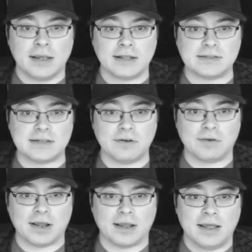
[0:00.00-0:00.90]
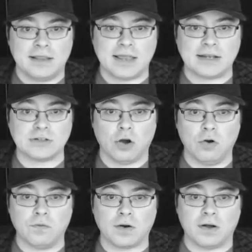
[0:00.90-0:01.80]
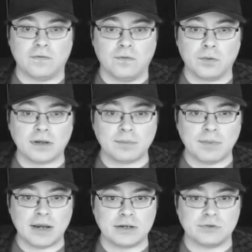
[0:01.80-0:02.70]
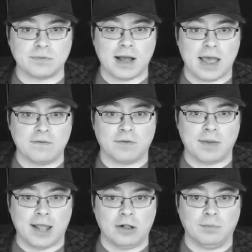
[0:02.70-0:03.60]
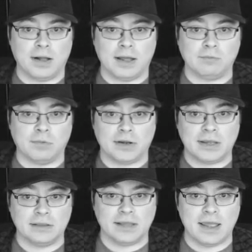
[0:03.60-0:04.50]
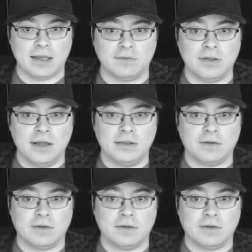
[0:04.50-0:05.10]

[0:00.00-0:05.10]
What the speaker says: considering that it's over a 40-minute drive from Elmont, where he lived,